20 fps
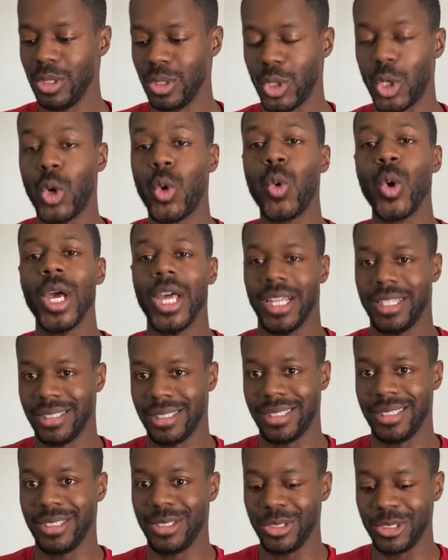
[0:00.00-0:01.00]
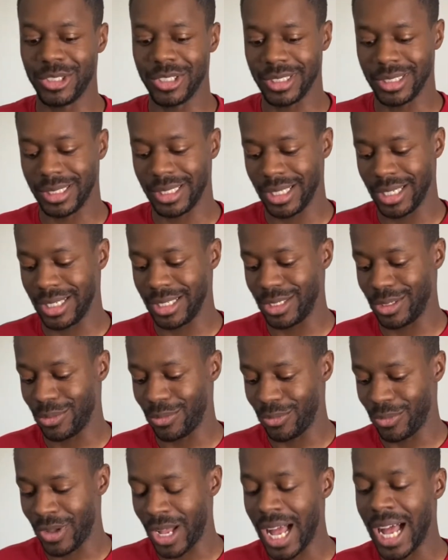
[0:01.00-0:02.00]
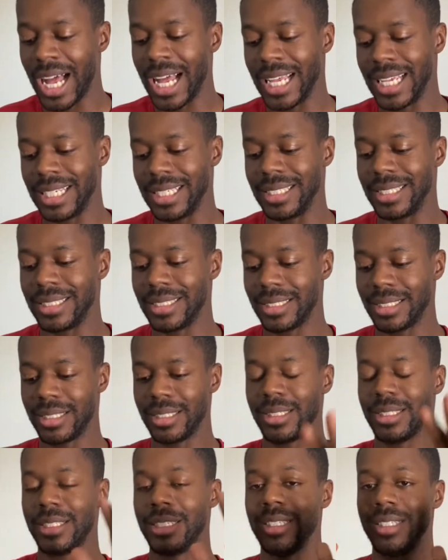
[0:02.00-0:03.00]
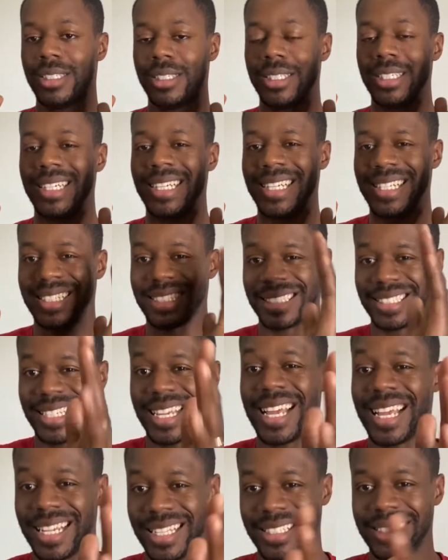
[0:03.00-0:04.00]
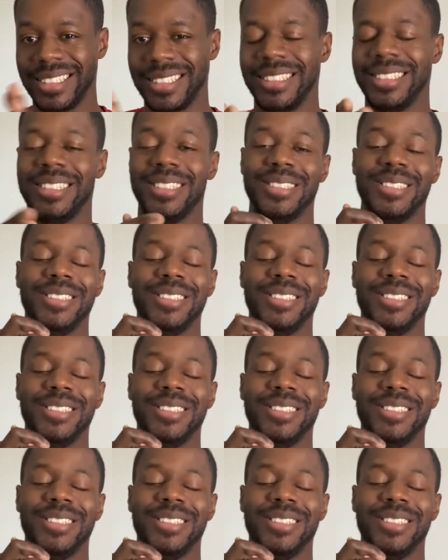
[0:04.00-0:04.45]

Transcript: quest, you should say, to find exactly